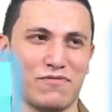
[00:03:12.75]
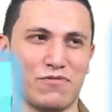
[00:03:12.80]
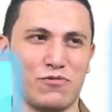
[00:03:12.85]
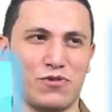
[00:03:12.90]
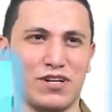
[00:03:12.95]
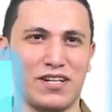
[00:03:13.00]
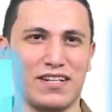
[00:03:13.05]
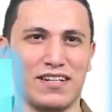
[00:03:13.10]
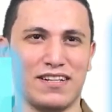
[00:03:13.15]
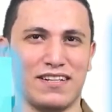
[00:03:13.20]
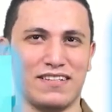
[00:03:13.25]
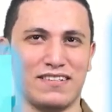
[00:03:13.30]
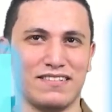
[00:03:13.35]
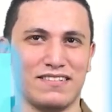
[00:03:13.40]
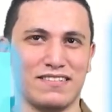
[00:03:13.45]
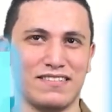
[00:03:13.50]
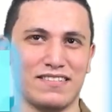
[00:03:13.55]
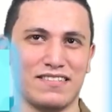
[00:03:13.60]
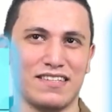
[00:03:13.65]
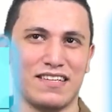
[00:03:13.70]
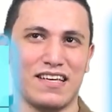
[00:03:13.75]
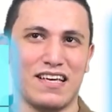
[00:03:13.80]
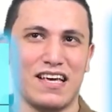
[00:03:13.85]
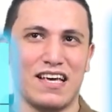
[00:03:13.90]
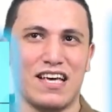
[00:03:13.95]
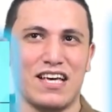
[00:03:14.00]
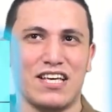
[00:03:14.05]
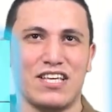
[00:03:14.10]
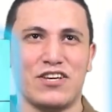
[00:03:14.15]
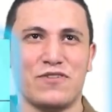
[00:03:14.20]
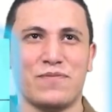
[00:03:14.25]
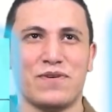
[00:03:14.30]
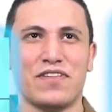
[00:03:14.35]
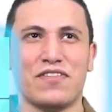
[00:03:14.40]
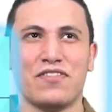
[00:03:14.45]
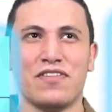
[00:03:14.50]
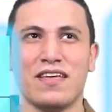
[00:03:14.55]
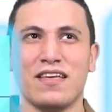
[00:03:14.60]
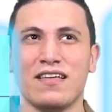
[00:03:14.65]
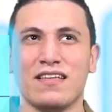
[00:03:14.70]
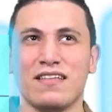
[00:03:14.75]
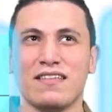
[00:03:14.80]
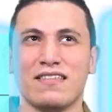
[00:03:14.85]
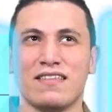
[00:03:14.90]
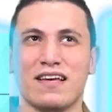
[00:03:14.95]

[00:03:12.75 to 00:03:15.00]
Well, you may think